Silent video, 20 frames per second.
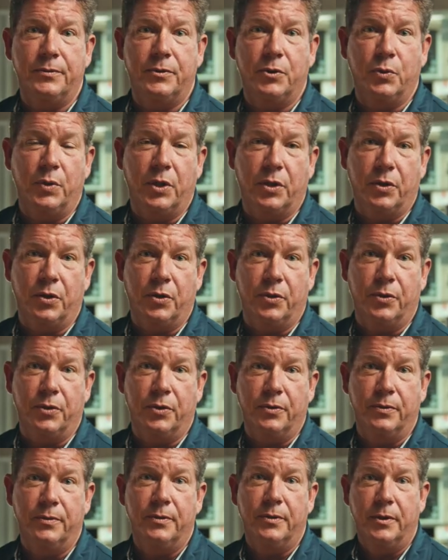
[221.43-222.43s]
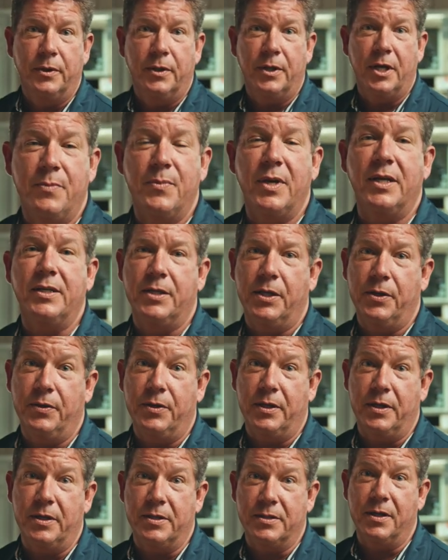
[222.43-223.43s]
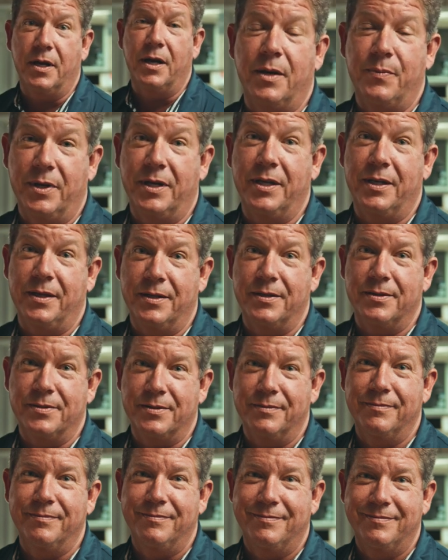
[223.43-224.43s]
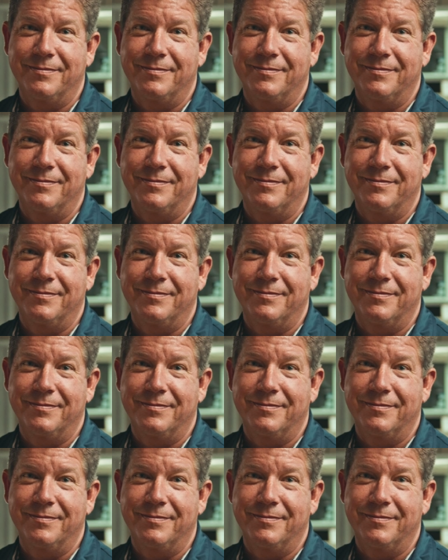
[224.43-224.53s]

he's a quick learner. He may tell you he's not, but he is.